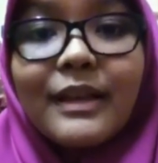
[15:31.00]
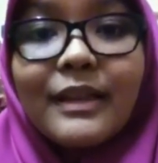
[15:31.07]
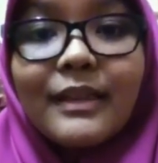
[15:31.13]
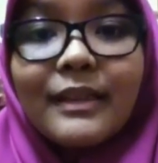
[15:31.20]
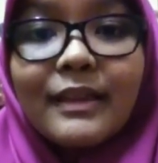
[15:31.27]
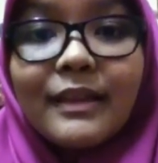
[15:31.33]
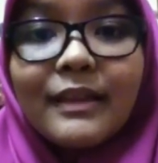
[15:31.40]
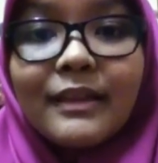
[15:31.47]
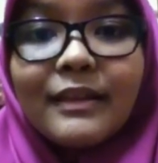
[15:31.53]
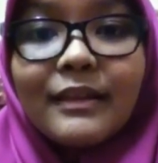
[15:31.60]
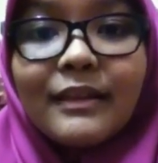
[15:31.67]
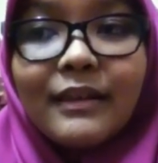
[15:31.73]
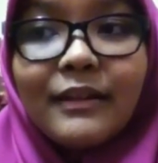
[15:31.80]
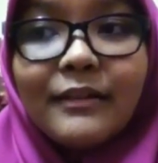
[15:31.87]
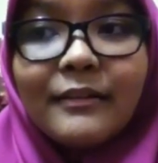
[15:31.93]
that
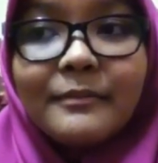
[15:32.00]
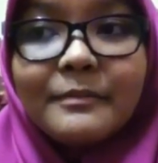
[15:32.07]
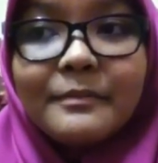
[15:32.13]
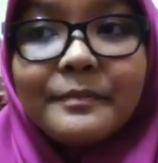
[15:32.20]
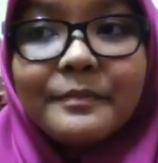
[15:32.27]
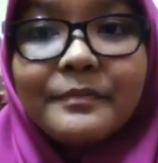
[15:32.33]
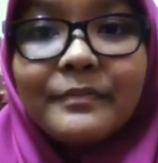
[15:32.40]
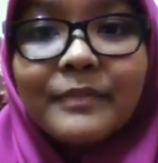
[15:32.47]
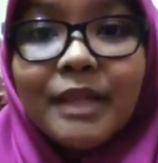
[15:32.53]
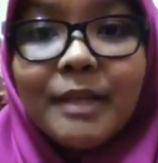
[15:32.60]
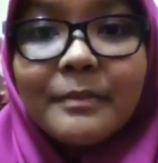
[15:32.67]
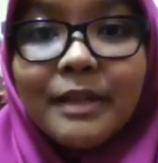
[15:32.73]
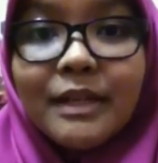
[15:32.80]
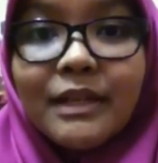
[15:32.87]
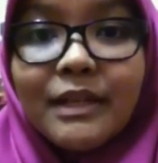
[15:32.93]
the
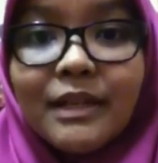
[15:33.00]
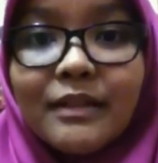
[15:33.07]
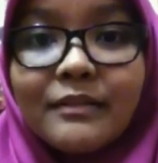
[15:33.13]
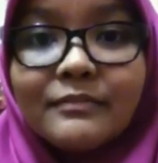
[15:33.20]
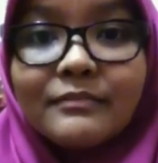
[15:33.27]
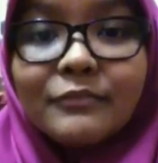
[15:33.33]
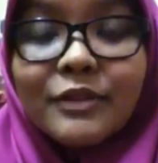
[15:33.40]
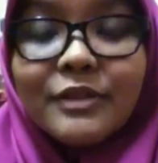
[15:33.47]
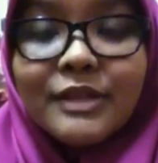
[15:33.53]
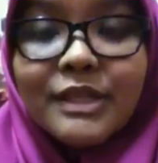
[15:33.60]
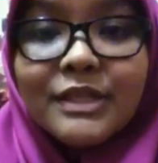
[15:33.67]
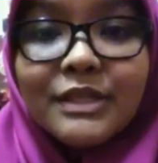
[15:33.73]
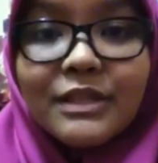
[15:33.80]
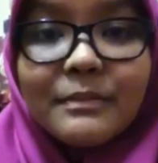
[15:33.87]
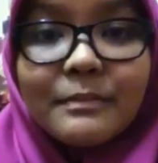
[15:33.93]
umbrella was
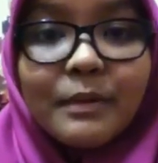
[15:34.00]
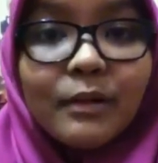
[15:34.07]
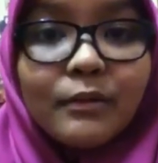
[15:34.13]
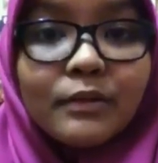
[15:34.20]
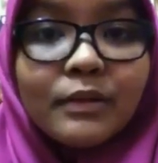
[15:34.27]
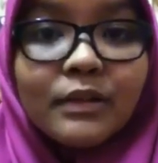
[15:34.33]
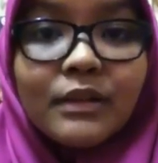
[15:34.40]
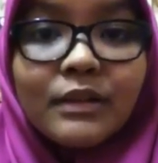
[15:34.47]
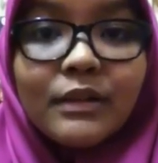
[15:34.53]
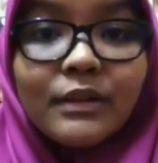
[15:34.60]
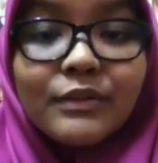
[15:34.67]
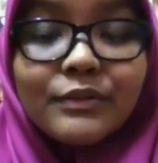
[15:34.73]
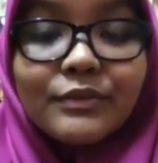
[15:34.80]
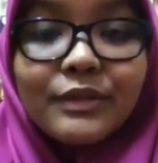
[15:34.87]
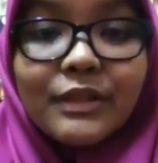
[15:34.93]
actually brought
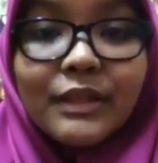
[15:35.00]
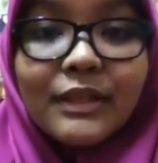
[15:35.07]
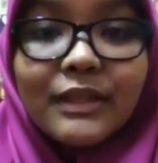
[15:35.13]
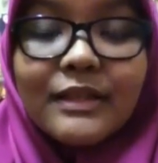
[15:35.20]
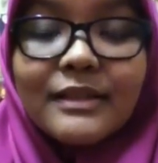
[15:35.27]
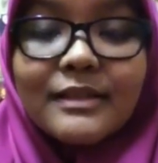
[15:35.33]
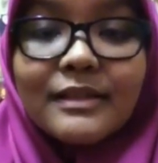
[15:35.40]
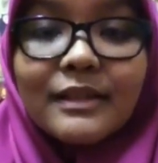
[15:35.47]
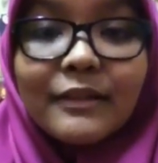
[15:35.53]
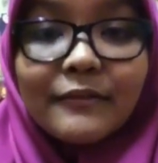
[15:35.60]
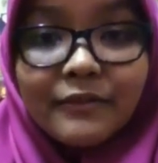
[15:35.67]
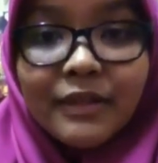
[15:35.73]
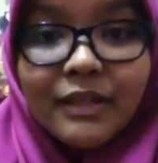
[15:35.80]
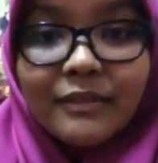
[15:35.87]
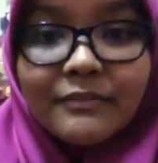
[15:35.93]
to the class
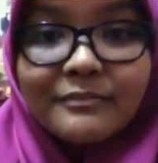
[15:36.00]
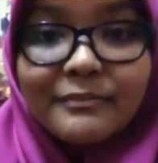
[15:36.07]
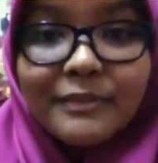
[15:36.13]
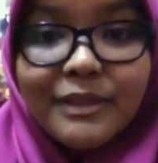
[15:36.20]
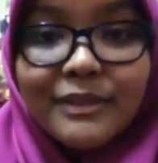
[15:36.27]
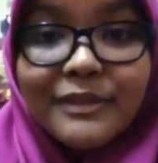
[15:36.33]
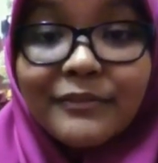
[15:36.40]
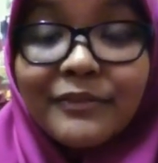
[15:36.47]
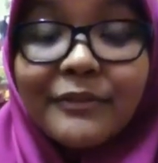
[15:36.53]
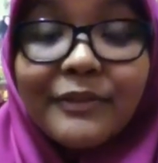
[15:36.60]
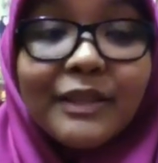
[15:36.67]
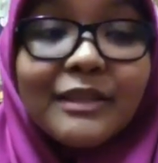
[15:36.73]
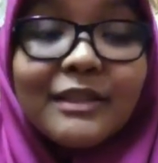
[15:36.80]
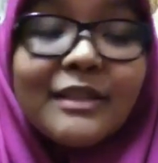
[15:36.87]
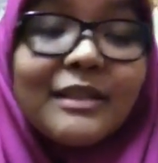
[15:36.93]
every day because of the
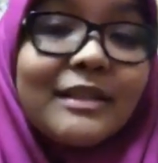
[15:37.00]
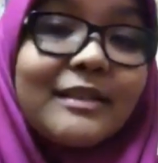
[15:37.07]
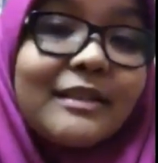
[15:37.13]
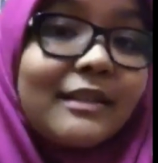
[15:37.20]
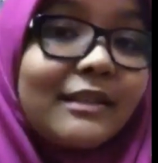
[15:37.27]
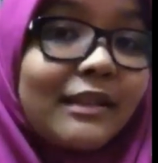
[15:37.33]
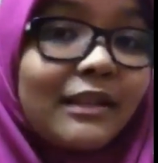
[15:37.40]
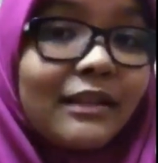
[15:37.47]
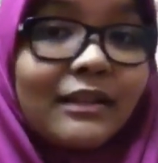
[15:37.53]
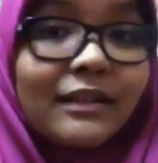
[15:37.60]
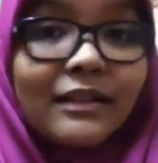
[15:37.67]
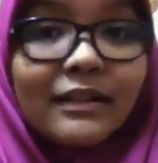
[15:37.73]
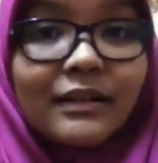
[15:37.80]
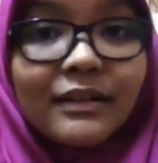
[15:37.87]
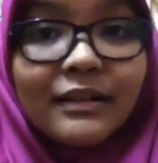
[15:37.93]
weather changes.
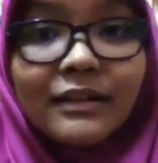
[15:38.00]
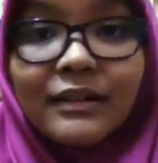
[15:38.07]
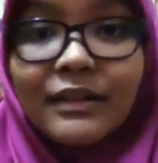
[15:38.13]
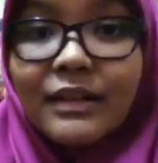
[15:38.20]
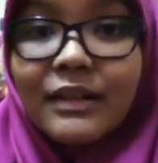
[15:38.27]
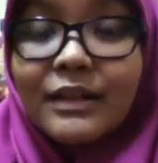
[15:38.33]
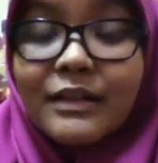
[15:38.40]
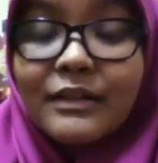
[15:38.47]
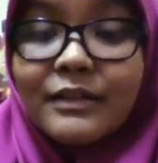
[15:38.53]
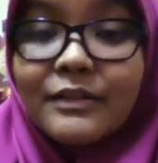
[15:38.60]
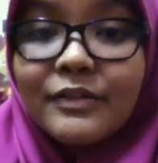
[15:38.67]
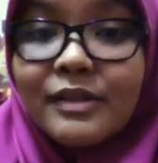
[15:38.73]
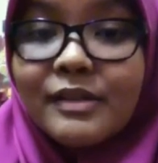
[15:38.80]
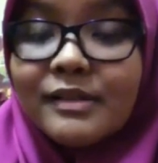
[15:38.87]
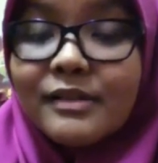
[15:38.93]

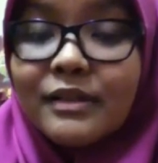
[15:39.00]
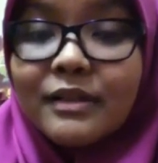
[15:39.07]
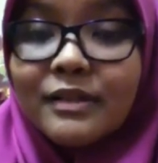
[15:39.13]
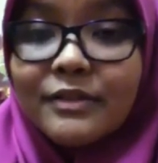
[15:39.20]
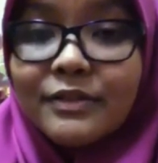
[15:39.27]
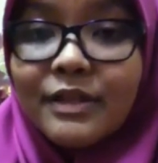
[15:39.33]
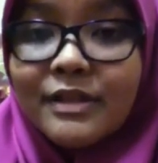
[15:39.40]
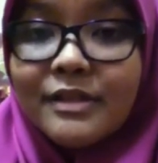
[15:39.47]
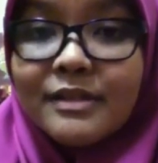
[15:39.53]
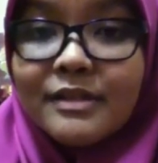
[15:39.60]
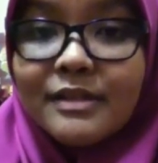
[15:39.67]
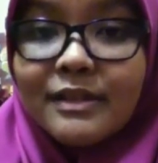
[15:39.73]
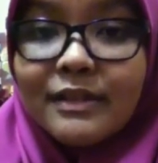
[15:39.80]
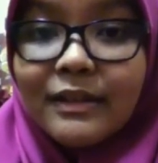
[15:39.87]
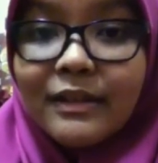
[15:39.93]
The
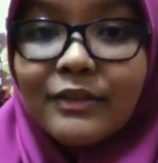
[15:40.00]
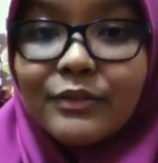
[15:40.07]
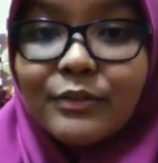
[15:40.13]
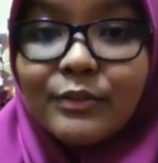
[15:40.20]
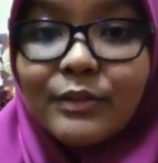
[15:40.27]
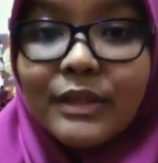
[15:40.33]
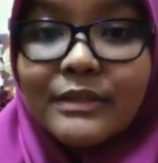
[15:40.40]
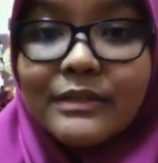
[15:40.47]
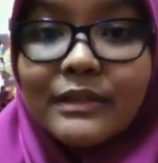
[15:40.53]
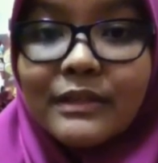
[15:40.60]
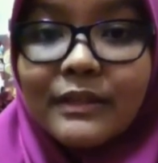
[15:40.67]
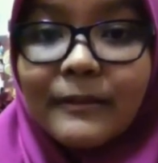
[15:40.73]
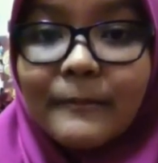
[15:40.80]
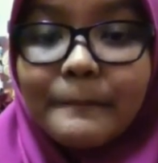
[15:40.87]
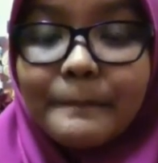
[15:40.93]
students need to
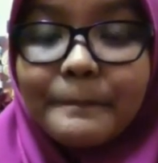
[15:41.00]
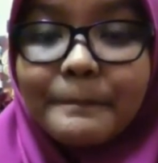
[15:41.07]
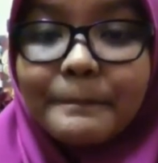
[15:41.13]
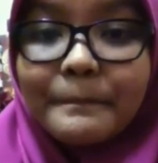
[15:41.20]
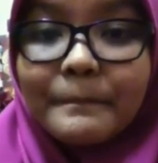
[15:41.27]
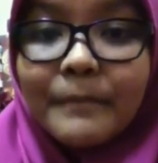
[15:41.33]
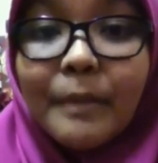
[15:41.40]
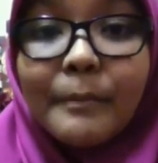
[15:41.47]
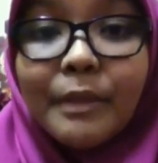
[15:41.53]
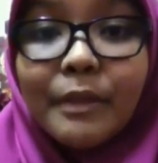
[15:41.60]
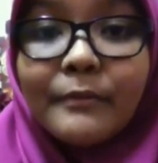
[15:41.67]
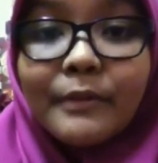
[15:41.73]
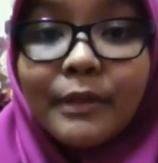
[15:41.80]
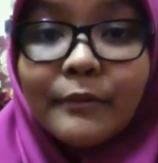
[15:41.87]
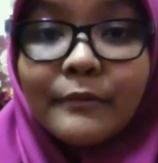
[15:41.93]
actually be
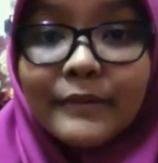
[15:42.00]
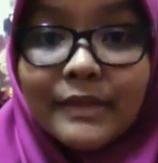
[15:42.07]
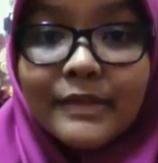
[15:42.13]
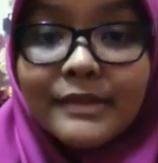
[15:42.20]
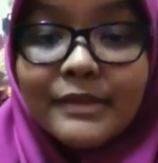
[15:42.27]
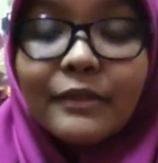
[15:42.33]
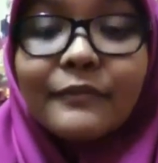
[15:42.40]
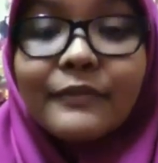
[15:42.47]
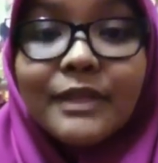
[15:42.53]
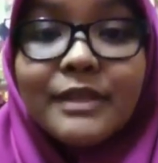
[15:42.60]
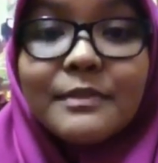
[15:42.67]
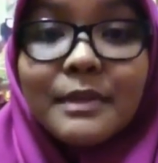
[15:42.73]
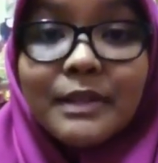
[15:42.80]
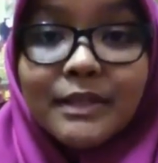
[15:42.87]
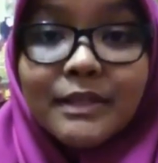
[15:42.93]
aware of this
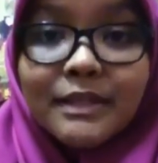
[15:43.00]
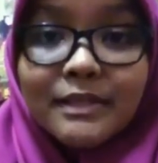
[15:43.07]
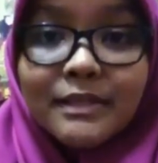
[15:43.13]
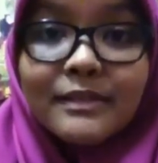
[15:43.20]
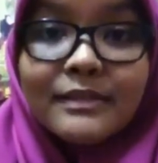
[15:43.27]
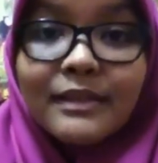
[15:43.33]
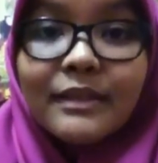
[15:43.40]
weather changes.